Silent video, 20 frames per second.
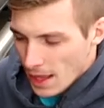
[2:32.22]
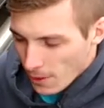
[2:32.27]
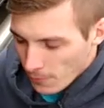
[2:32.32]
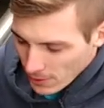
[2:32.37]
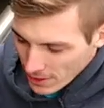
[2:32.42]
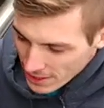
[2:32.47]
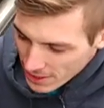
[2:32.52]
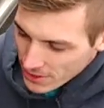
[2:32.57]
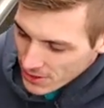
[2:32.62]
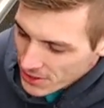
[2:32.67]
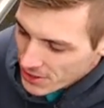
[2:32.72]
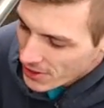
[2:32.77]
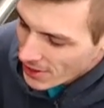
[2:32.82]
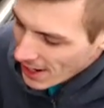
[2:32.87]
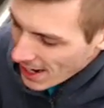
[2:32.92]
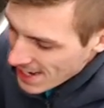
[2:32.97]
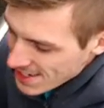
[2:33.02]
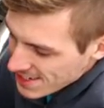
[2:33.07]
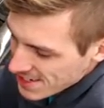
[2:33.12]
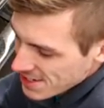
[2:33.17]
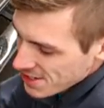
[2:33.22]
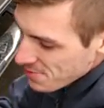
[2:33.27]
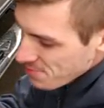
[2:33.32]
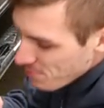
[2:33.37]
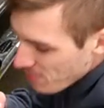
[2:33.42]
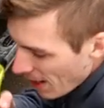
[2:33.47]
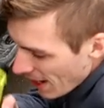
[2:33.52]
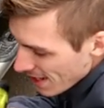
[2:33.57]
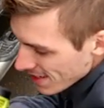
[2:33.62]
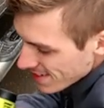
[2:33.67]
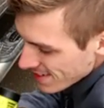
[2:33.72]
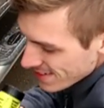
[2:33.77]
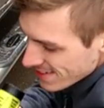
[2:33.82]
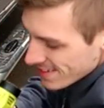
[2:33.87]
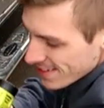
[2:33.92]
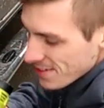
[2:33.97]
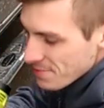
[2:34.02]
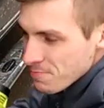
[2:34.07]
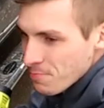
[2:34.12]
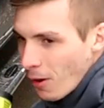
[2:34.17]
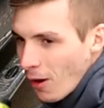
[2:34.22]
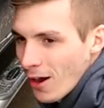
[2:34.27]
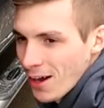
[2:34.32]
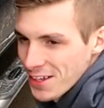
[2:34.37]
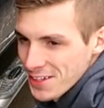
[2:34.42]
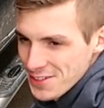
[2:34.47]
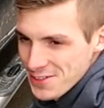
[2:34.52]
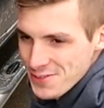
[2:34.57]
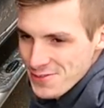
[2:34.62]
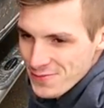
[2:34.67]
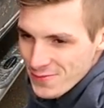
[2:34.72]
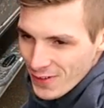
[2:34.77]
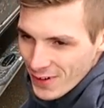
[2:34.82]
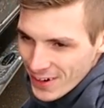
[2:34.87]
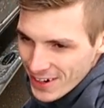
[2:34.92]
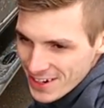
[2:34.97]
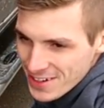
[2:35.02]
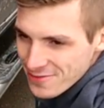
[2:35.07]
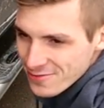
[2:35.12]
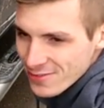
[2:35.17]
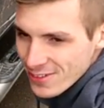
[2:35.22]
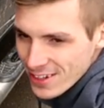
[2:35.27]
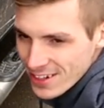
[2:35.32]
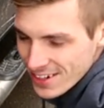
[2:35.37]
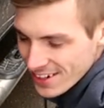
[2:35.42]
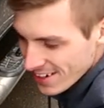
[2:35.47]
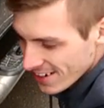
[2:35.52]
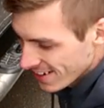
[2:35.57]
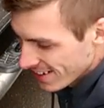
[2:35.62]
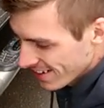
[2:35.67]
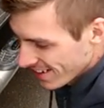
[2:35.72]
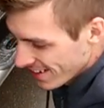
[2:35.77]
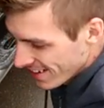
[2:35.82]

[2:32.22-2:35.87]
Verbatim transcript: I wanna hear your guys' best puns for an inflator.